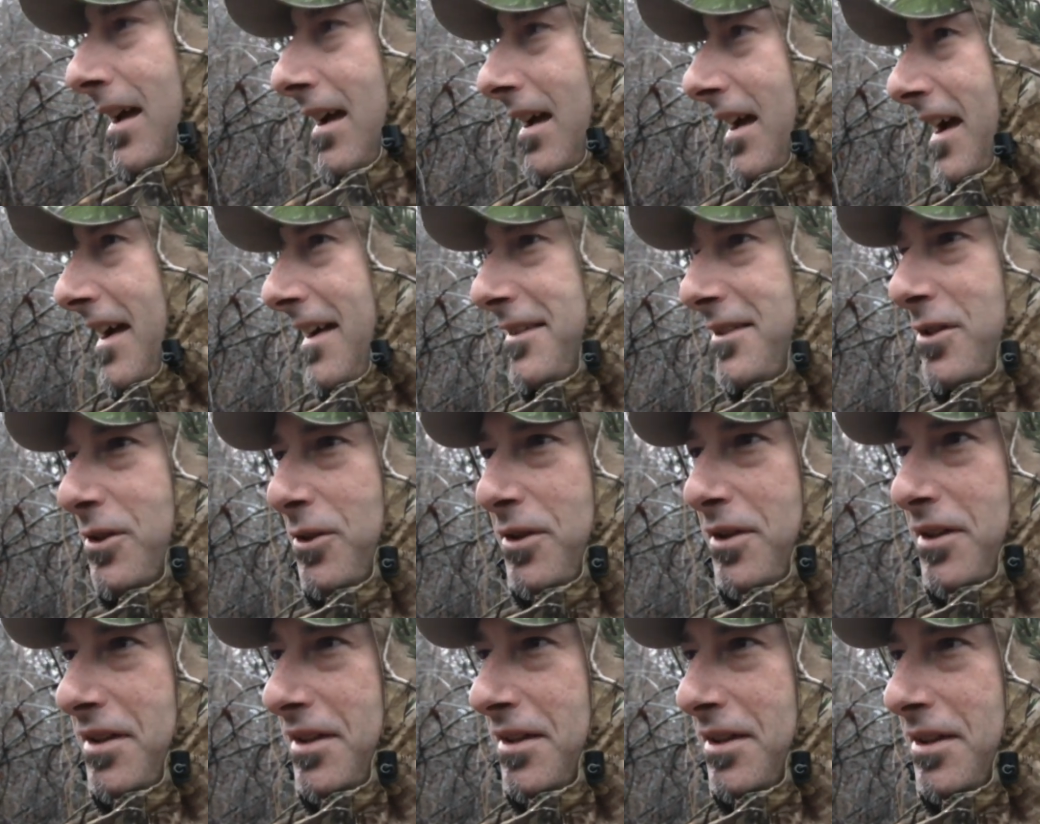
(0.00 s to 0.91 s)
I took
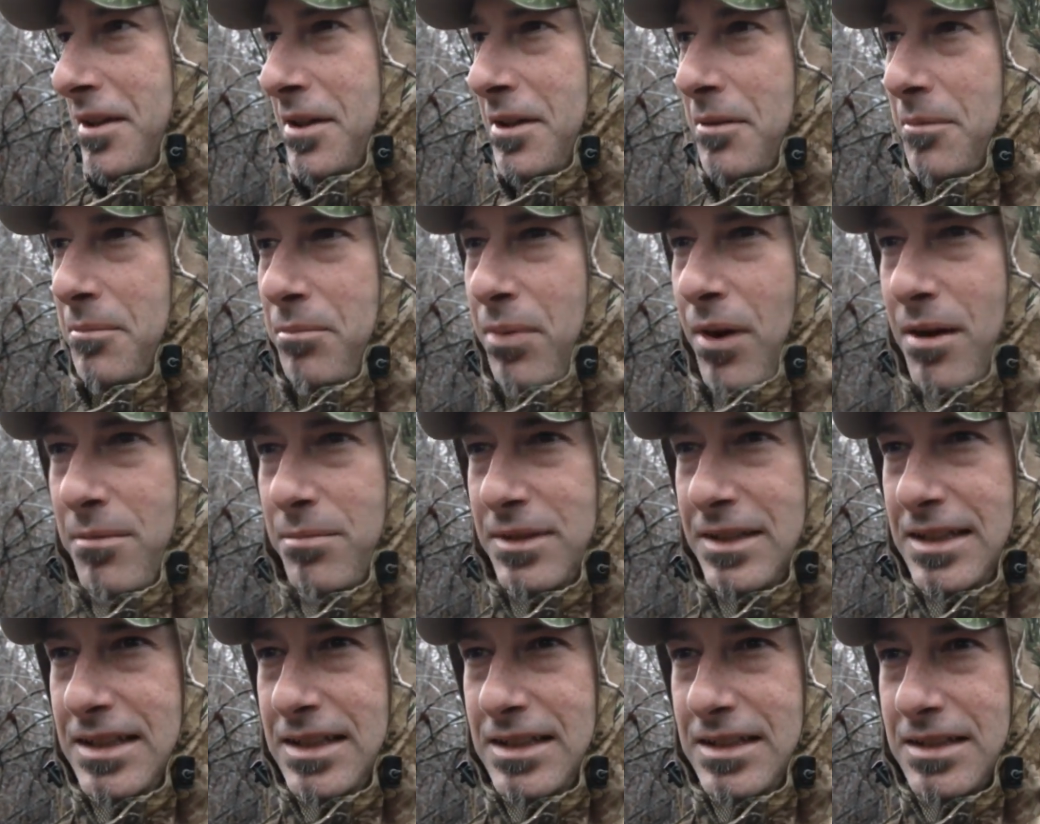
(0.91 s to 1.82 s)

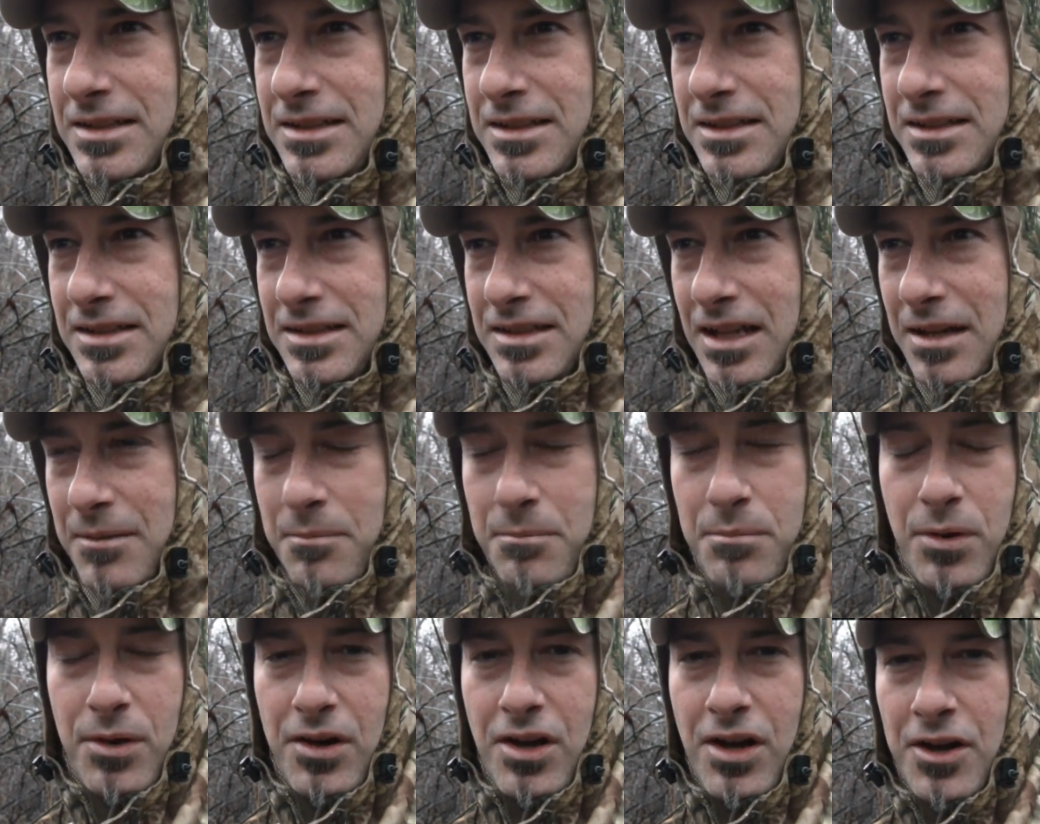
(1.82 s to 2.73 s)
probably, I'm
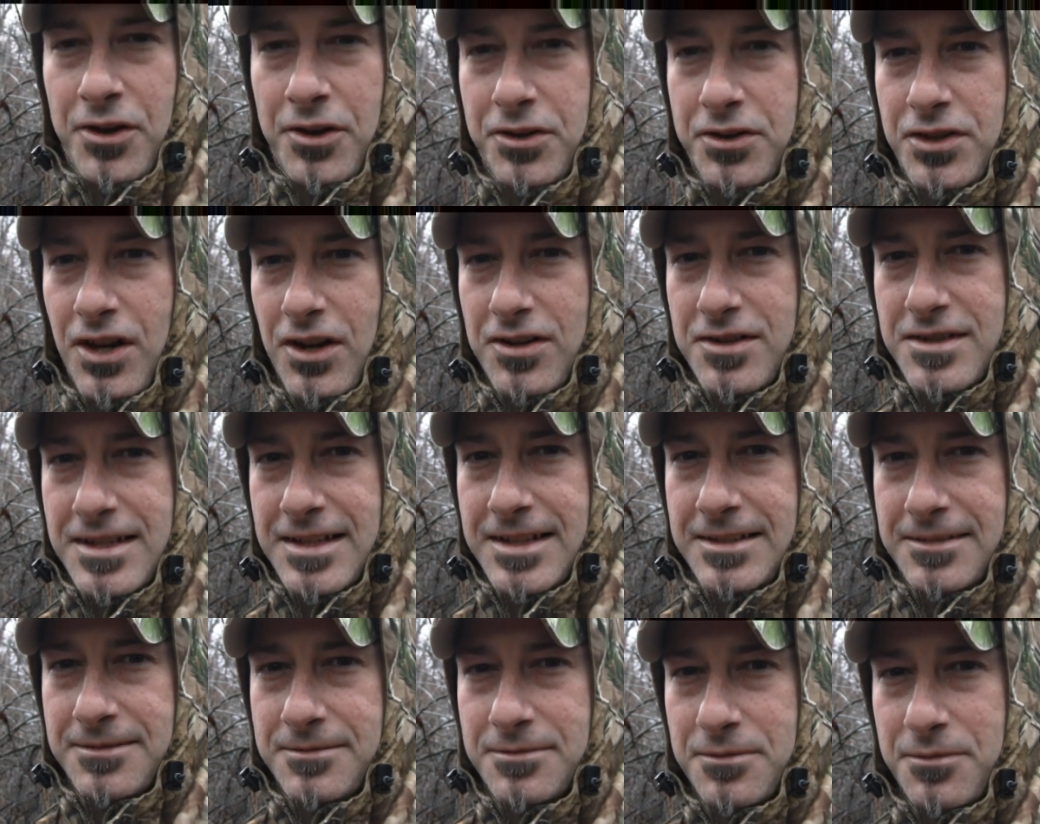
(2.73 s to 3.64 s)
about 100 yards
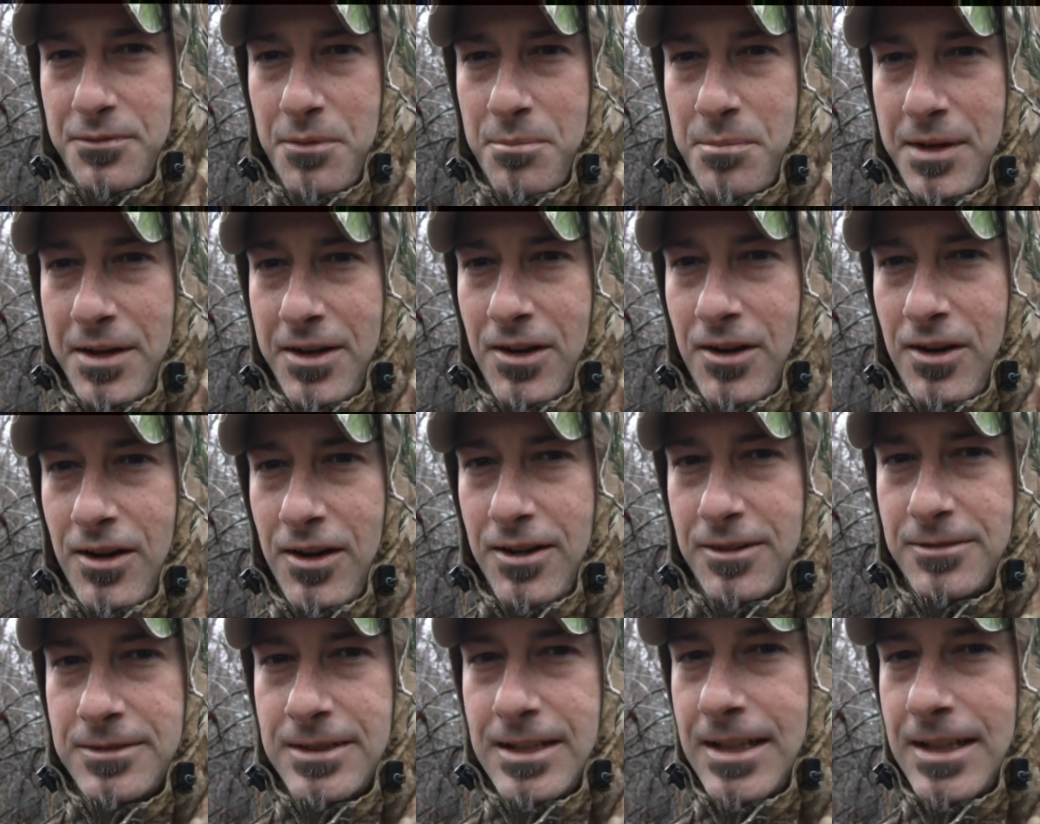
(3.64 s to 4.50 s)
in from my car.